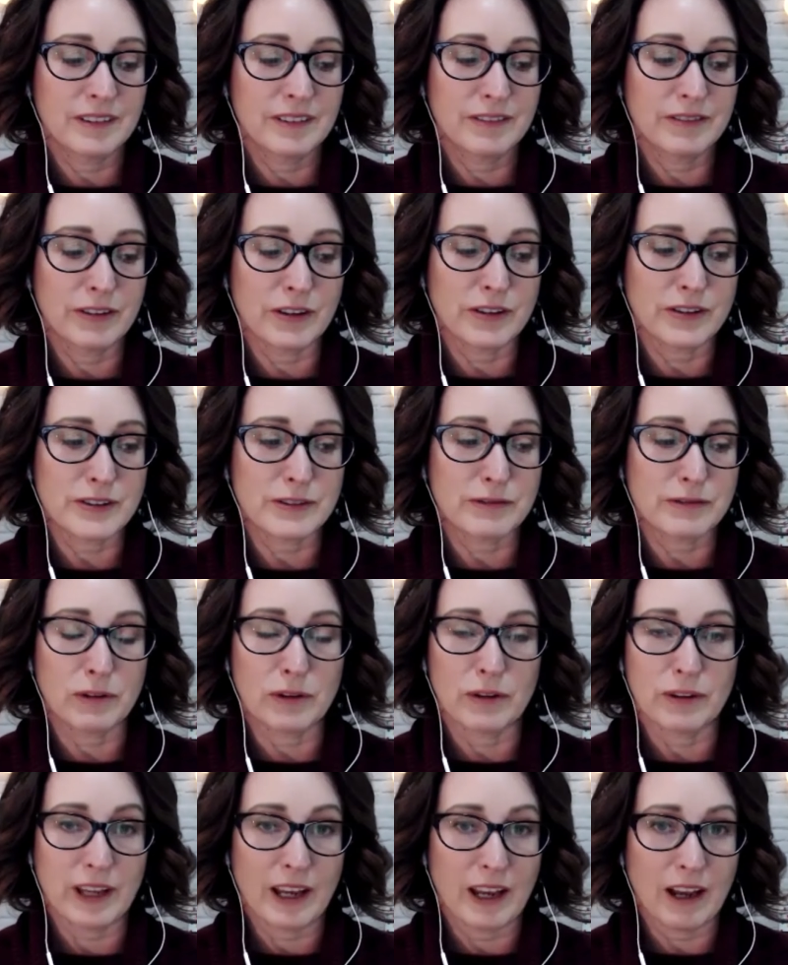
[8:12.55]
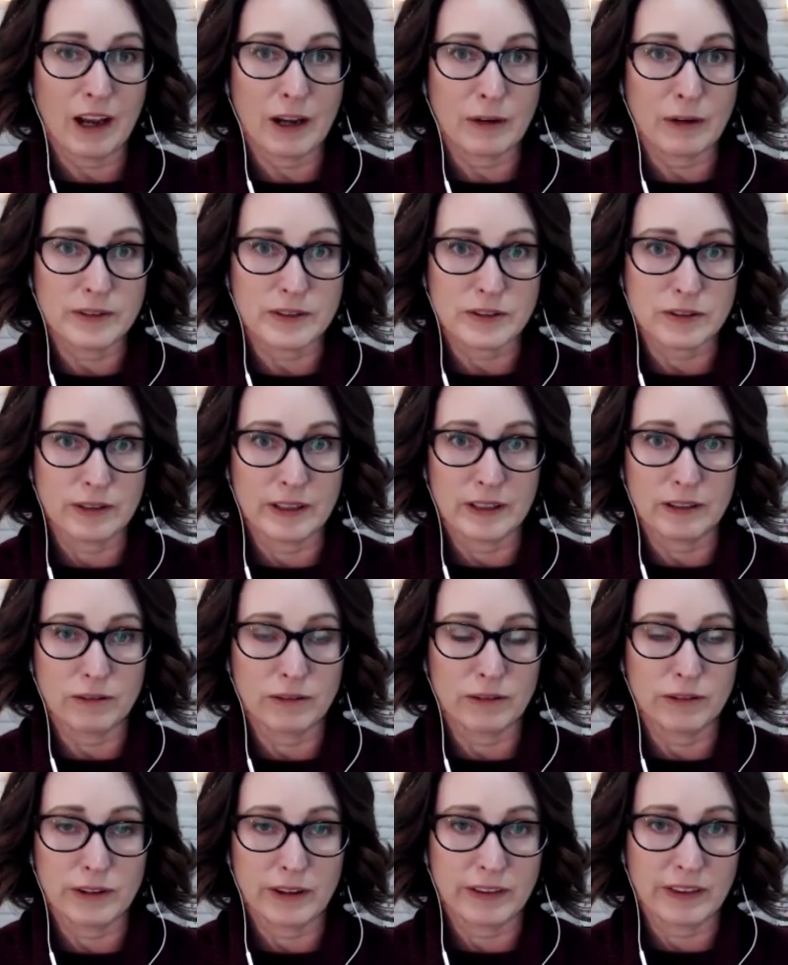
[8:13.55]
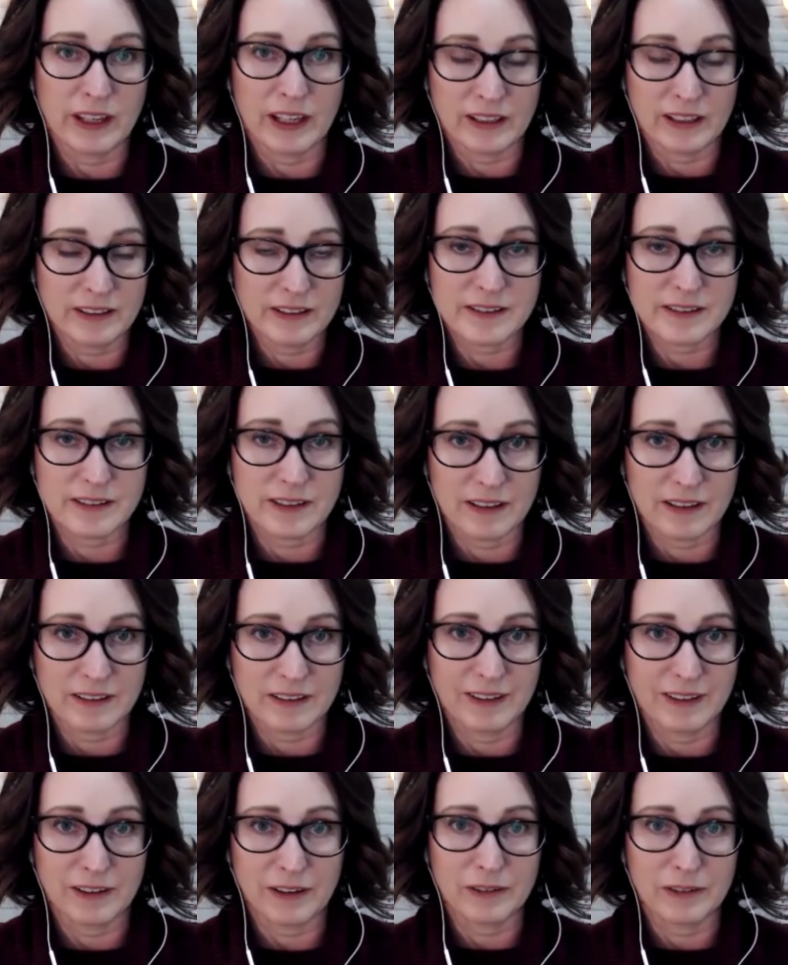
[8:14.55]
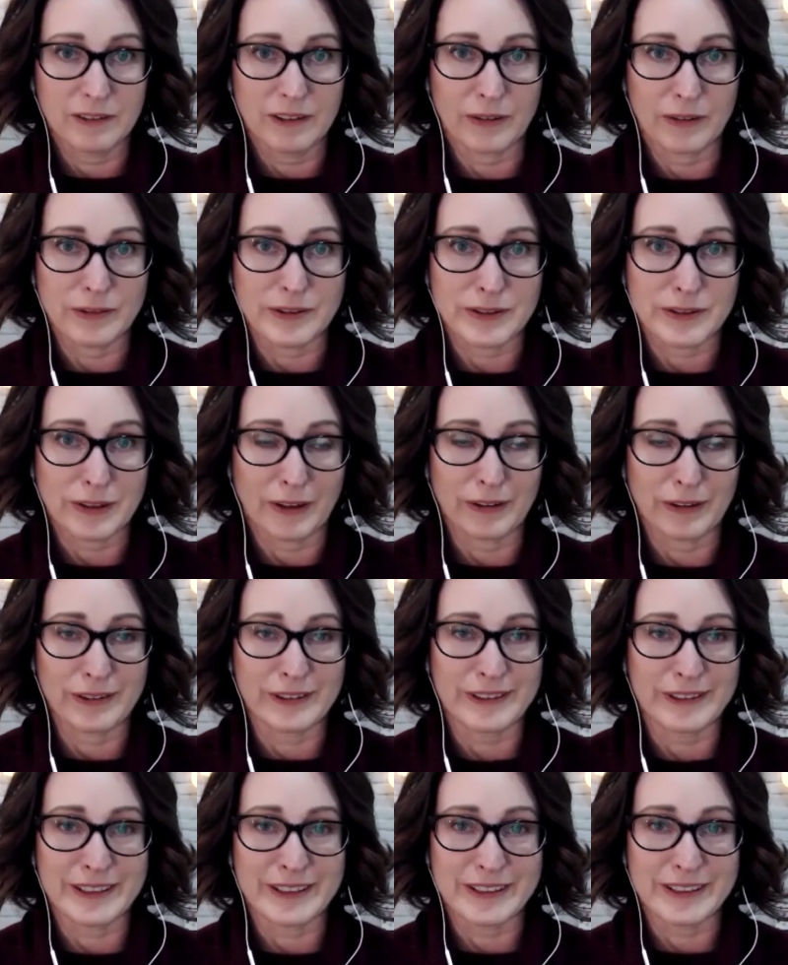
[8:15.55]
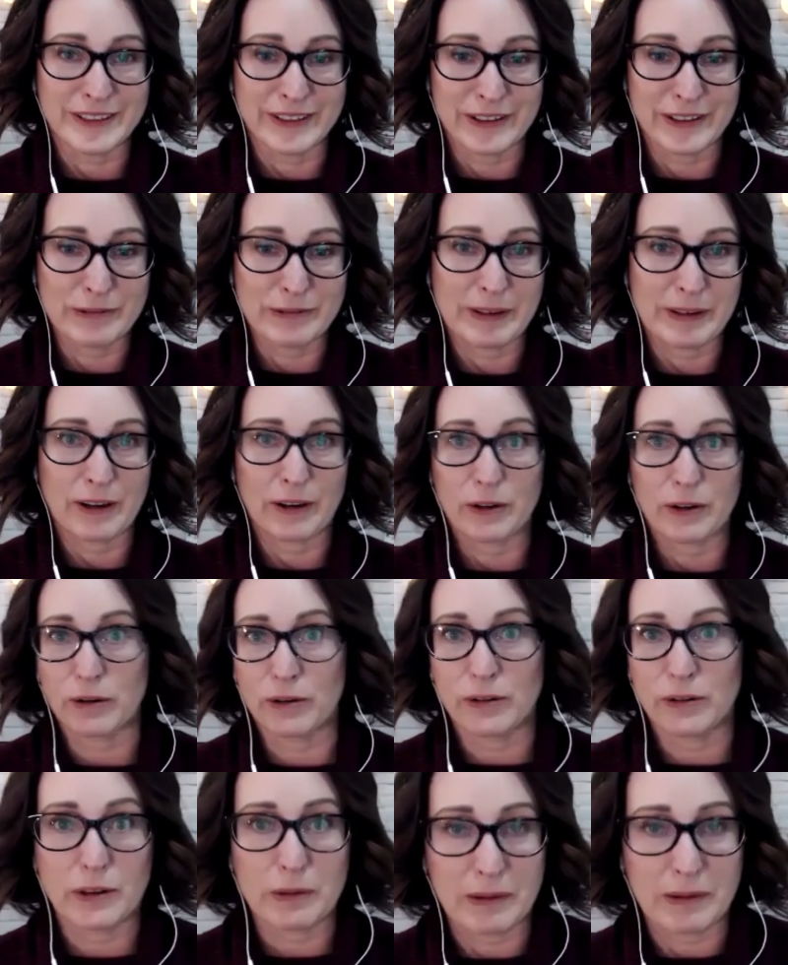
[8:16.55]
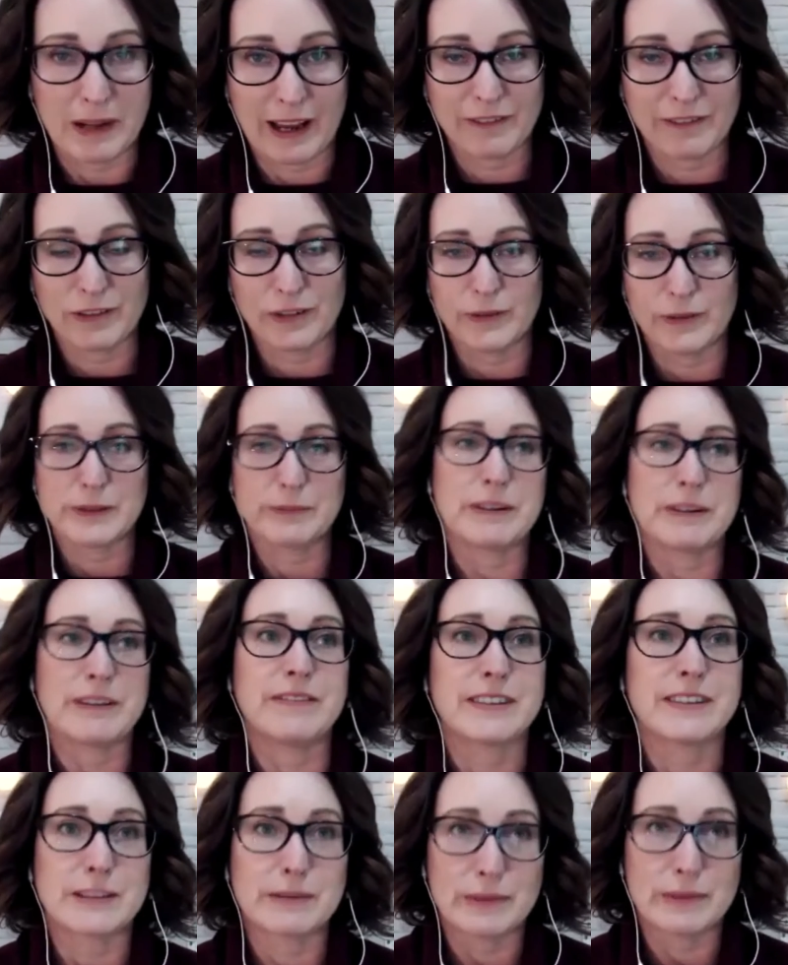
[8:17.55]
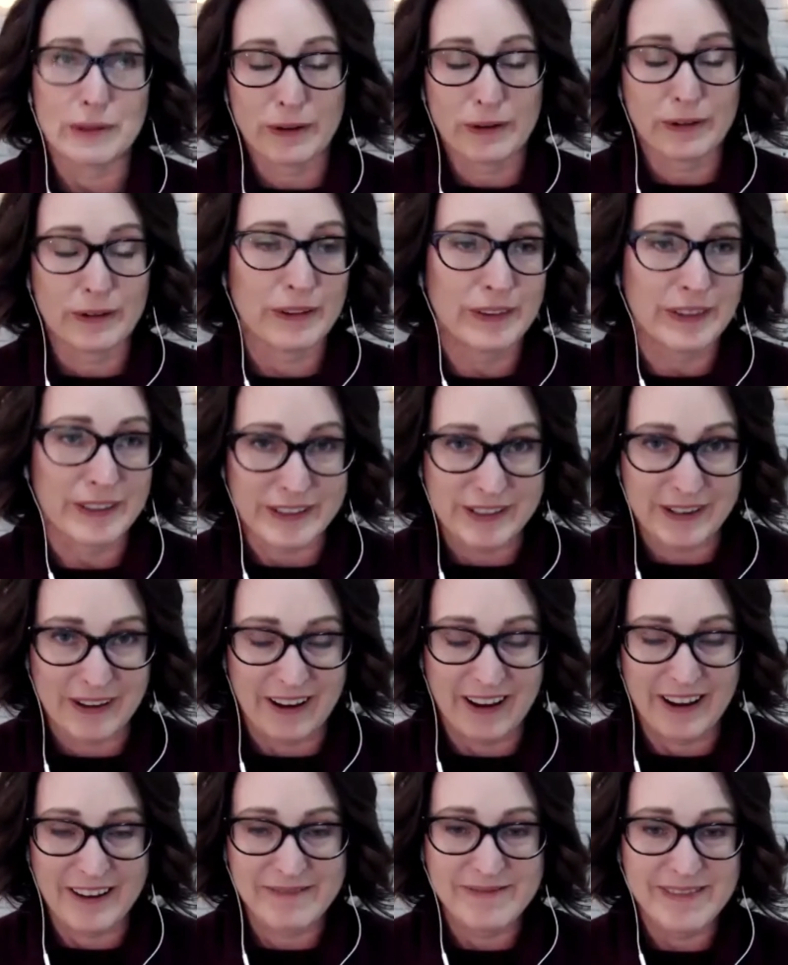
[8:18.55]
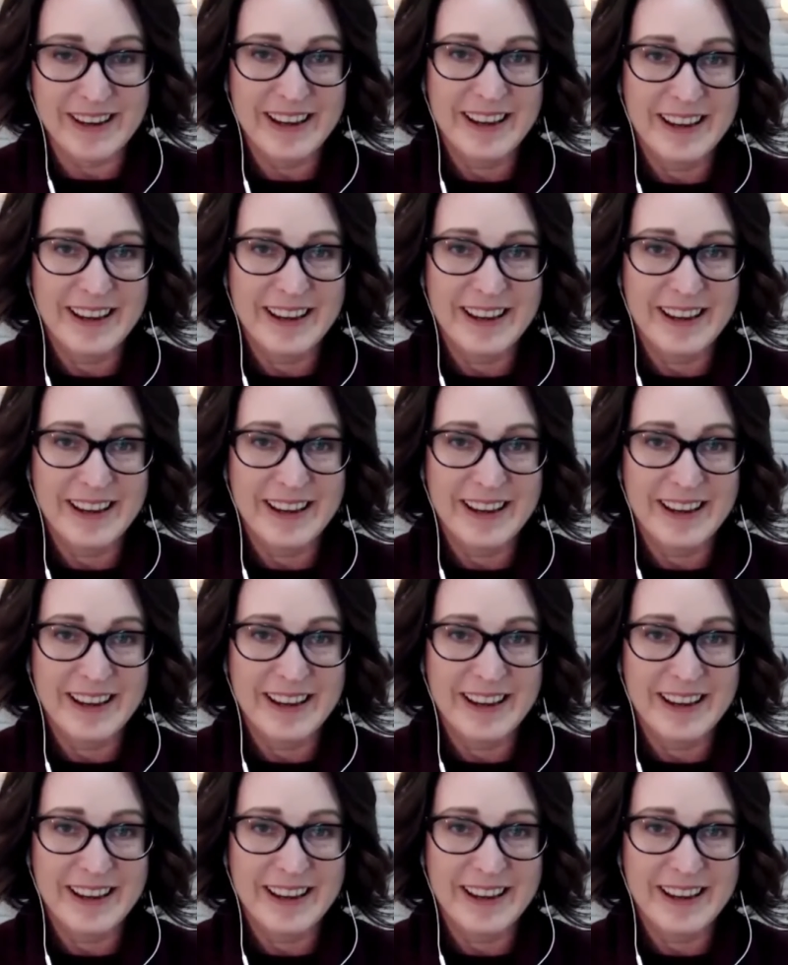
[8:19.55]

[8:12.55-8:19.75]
first of all, I was doing all the things that, you know, I was told to do, be on all the platforms, be visible all the time,